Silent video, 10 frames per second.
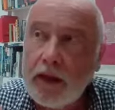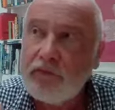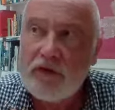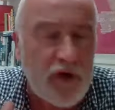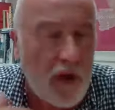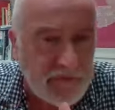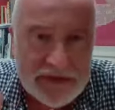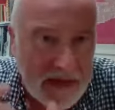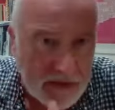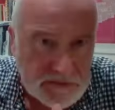Uh, they're not
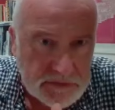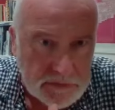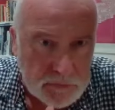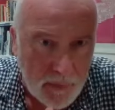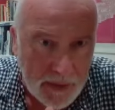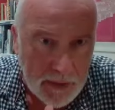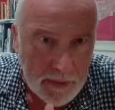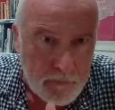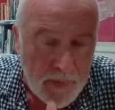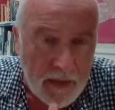the natural
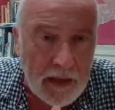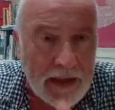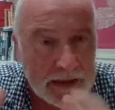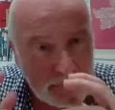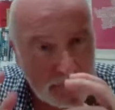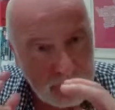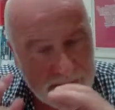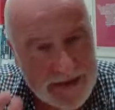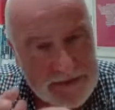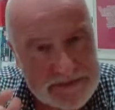way. And if
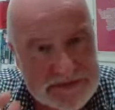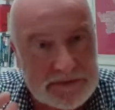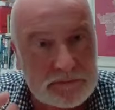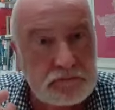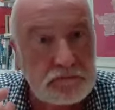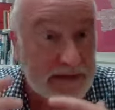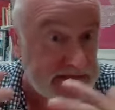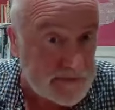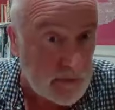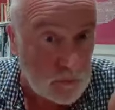kings
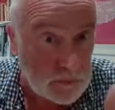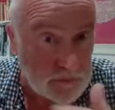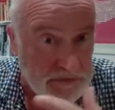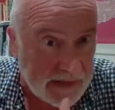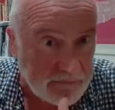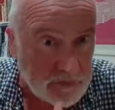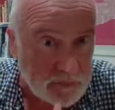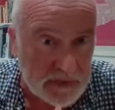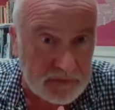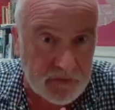like Saul or
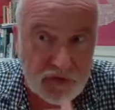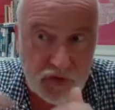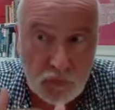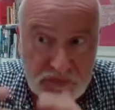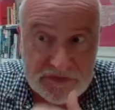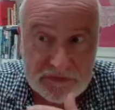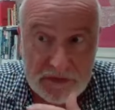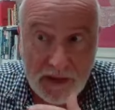David, or whatever, don't